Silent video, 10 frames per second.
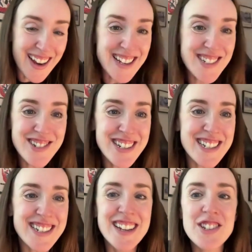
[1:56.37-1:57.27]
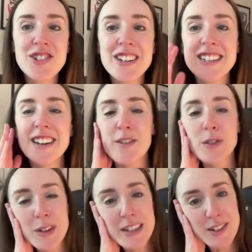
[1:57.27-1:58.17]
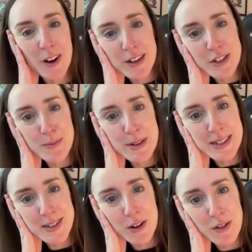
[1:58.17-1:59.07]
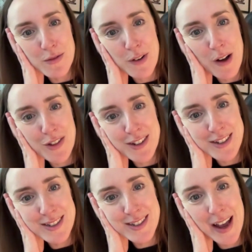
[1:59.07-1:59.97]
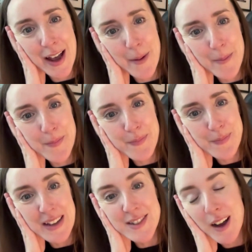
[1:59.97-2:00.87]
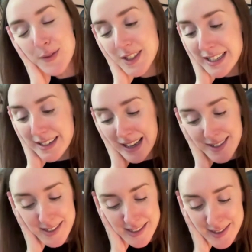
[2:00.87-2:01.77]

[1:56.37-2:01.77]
I enjoyed it. I enjoyed it. I was really sorry to miss Young Fathers, because I've seen LCD